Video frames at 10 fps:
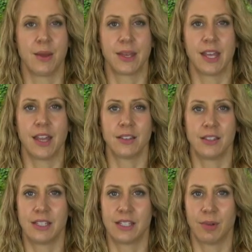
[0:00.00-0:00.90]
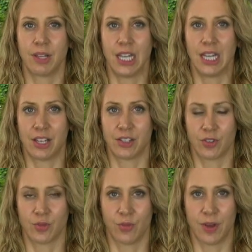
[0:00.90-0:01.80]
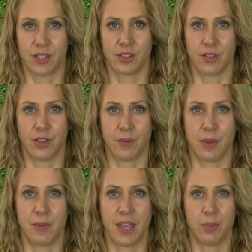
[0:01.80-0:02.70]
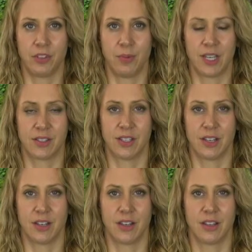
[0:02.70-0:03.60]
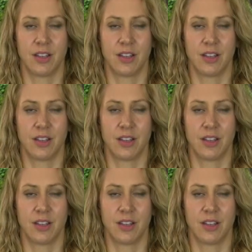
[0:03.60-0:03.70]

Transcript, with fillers: Mechanics liens typically last for 12 months, although they may be able to be extended.